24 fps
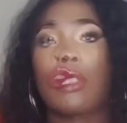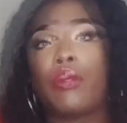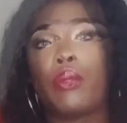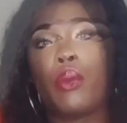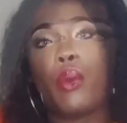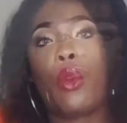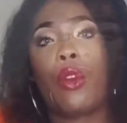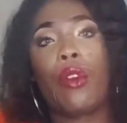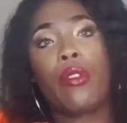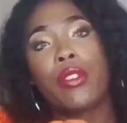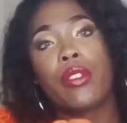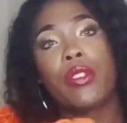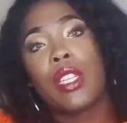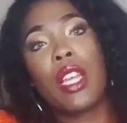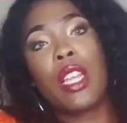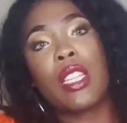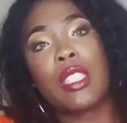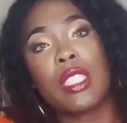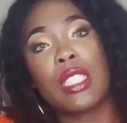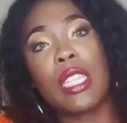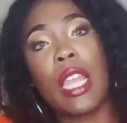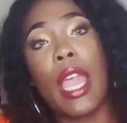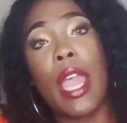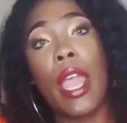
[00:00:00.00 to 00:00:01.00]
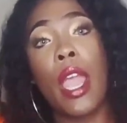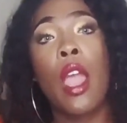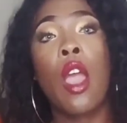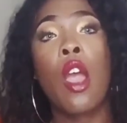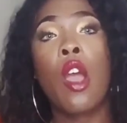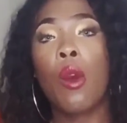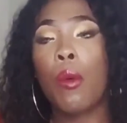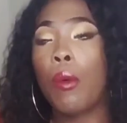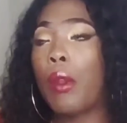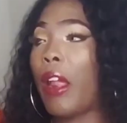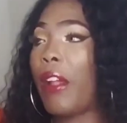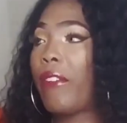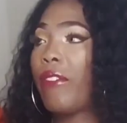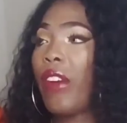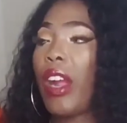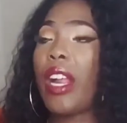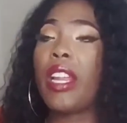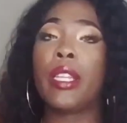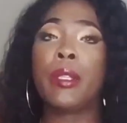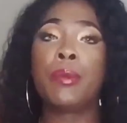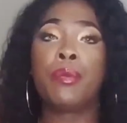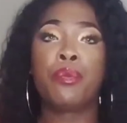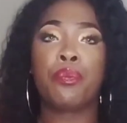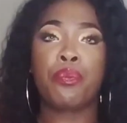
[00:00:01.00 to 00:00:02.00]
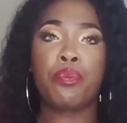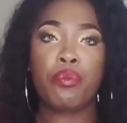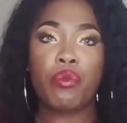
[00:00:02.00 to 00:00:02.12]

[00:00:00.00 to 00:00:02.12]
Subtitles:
floor over to the other side. When I finally